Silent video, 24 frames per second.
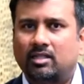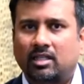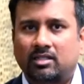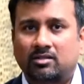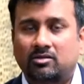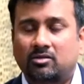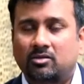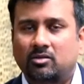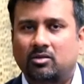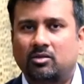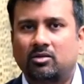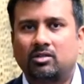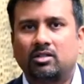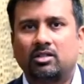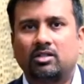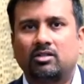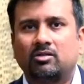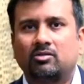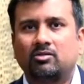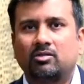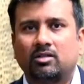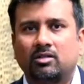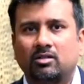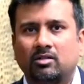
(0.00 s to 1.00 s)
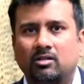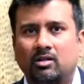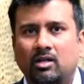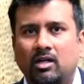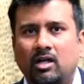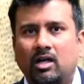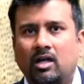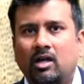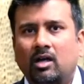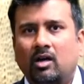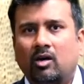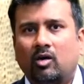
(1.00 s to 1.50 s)
that's grown into
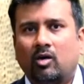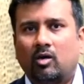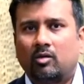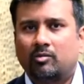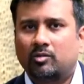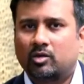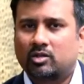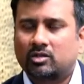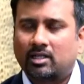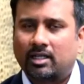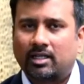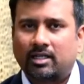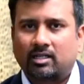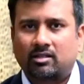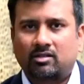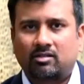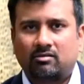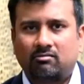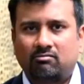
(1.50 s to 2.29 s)
almost like